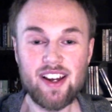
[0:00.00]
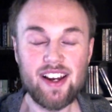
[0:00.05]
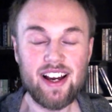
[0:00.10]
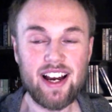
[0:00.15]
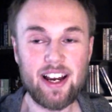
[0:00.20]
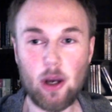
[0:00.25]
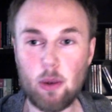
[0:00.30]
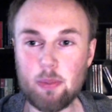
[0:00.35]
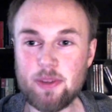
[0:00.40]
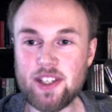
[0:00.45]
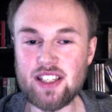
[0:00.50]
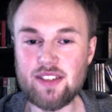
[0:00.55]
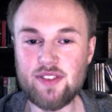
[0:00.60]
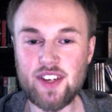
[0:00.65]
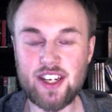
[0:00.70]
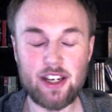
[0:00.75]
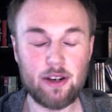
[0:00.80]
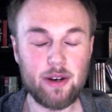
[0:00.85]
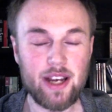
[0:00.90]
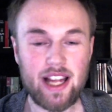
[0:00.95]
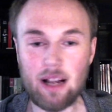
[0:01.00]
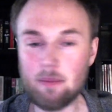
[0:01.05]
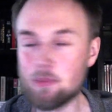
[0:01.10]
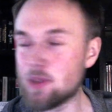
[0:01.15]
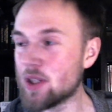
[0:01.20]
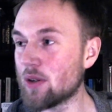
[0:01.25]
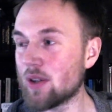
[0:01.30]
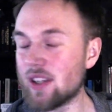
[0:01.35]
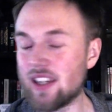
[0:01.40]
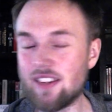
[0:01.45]
I hope this video helped
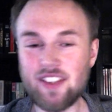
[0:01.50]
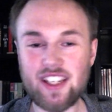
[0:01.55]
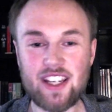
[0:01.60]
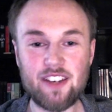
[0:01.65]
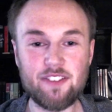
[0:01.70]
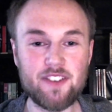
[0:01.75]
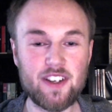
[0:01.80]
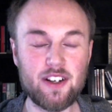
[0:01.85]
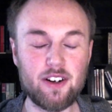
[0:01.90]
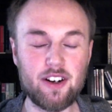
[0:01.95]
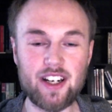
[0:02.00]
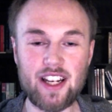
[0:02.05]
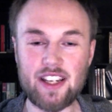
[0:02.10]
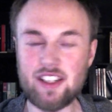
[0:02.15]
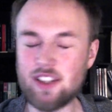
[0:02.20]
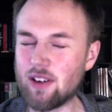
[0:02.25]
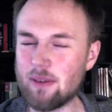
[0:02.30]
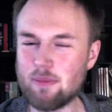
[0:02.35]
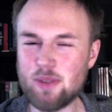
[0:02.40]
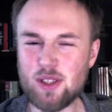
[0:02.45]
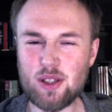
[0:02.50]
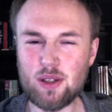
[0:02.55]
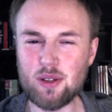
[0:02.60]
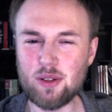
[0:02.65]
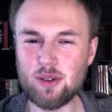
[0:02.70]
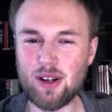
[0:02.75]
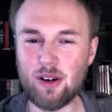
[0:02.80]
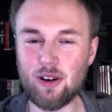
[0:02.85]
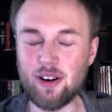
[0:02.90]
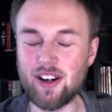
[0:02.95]
you, even if you're an Enneagram
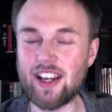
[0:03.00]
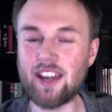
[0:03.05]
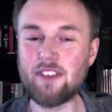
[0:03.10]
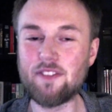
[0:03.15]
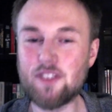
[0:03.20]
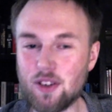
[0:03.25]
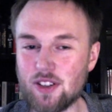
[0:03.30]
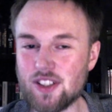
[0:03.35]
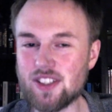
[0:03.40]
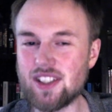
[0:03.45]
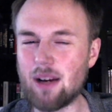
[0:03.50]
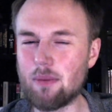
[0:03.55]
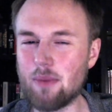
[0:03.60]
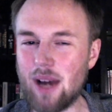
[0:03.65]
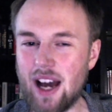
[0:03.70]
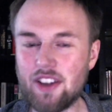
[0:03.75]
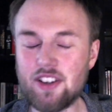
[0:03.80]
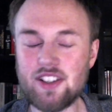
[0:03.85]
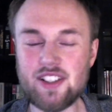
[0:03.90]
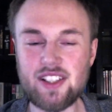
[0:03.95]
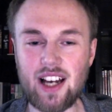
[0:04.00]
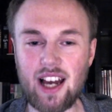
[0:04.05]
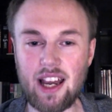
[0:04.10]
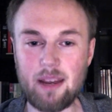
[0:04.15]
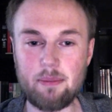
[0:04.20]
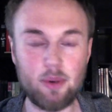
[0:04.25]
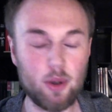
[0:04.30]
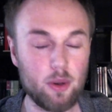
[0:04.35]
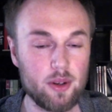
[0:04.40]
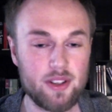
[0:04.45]
two or if you're some other
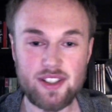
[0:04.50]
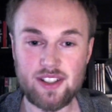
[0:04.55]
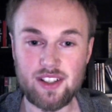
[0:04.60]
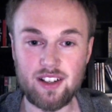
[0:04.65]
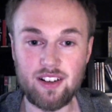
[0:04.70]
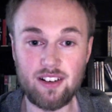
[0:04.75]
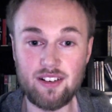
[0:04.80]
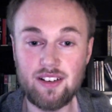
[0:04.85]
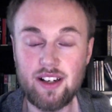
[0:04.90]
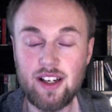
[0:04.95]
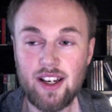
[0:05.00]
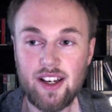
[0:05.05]
type also.